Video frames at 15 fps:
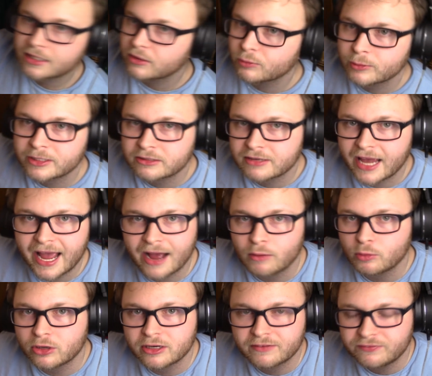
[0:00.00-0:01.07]
like a real
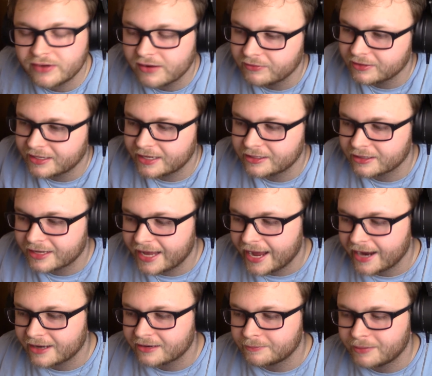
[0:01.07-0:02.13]
cat would. If you ever let your
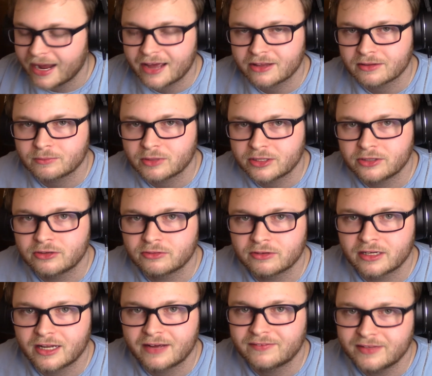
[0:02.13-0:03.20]
cat in the bathroom with you in
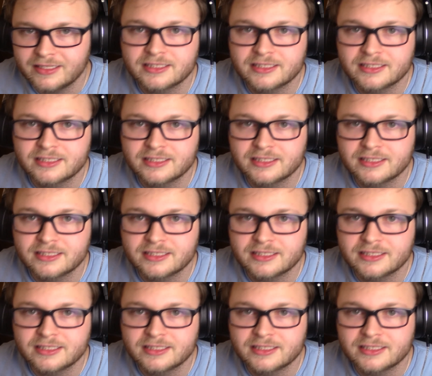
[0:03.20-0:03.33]
real life,